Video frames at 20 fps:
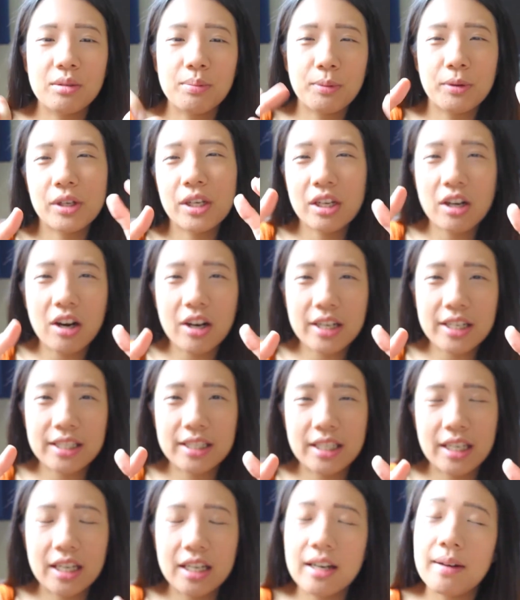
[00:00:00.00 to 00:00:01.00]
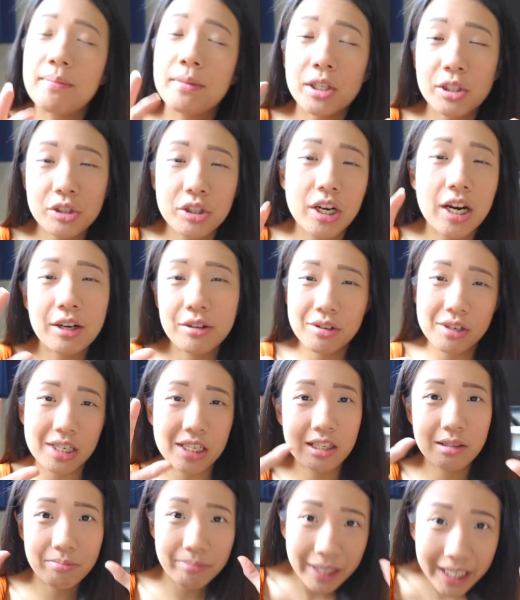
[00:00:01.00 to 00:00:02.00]
put it on a stand. I'm not sure how to
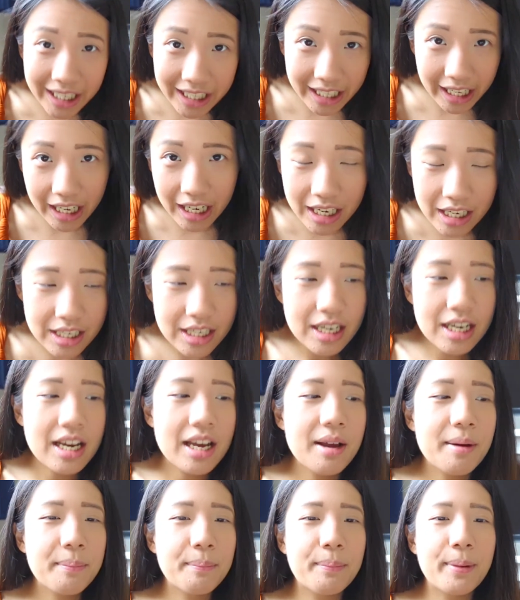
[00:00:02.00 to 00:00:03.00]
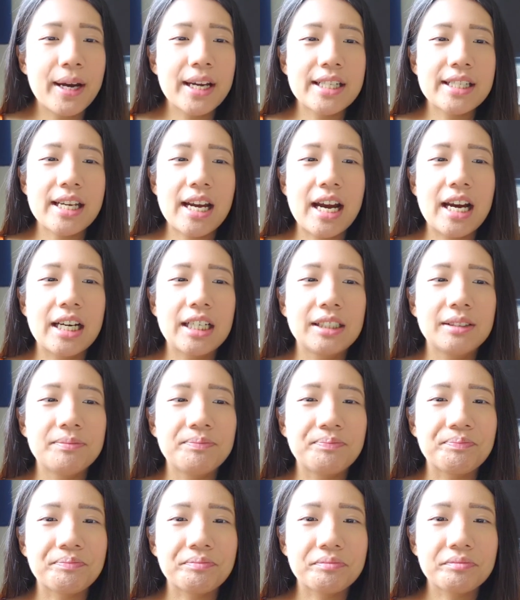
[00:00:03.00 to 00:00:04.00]
explain it, but
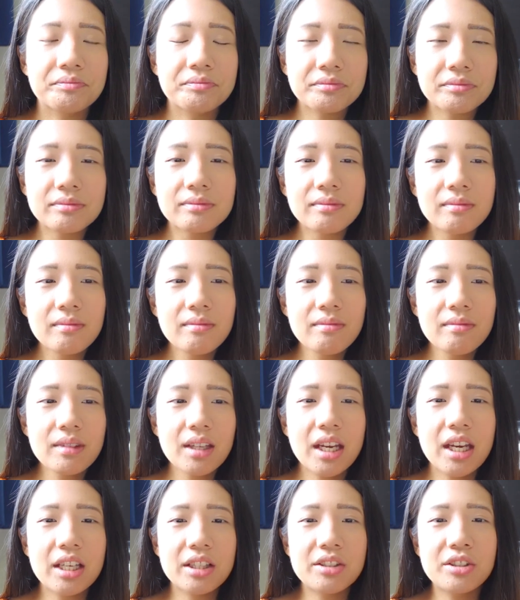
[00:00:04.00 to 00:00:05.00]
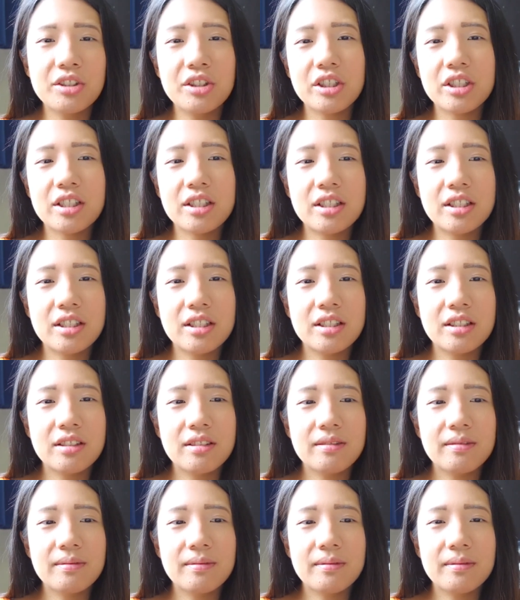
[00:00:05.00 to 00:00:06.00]
it's just,
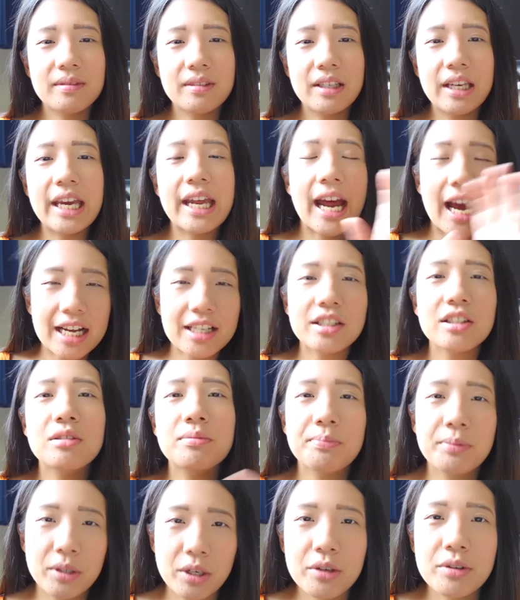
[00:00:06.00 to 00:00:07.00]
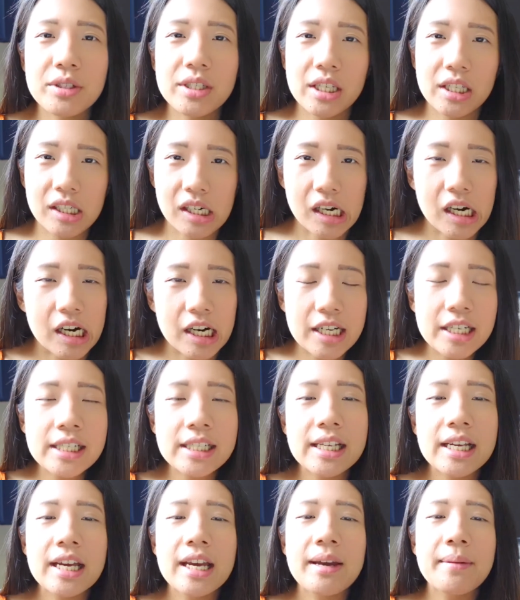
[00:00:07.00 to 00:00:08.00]
it has its pros and
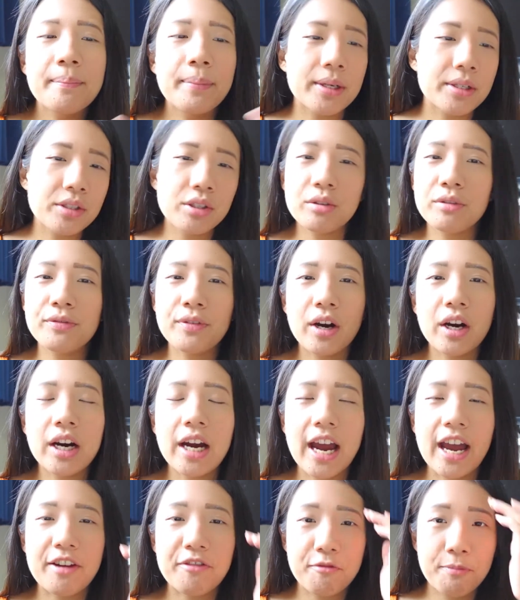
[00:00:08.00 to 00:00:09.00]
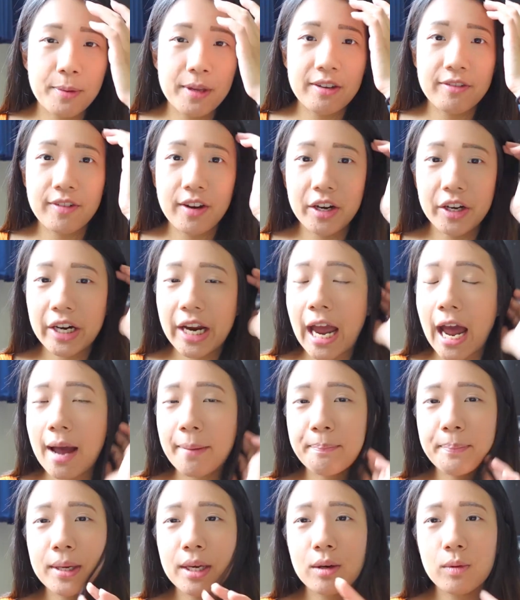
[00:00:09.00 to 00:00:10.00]
cons. But so far I've been very
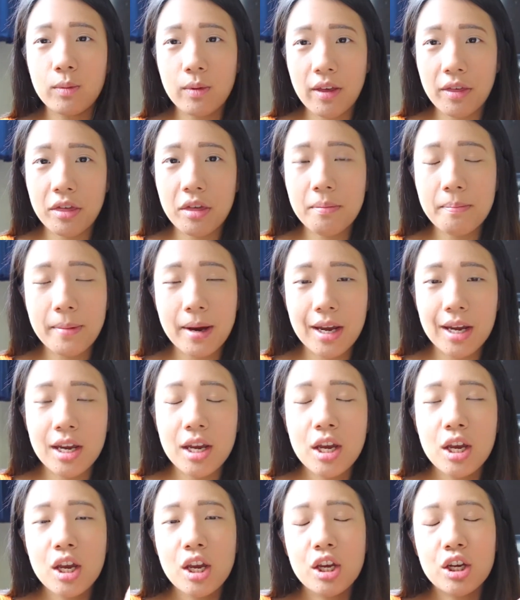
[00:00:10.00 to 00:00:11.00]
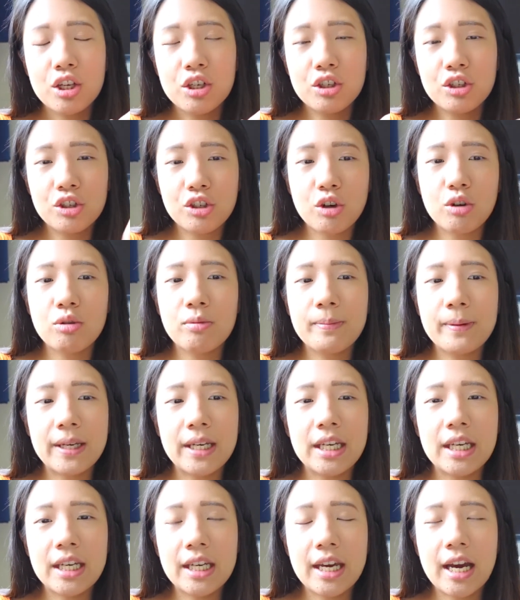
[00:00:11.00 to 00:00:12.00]
happy with my
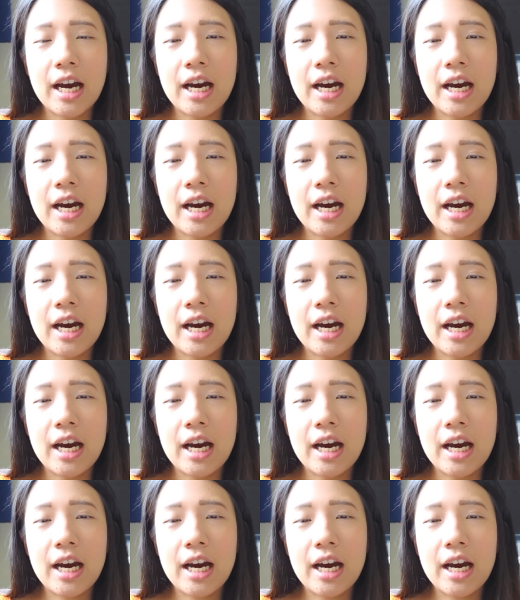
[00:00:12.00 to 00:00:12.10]
Joby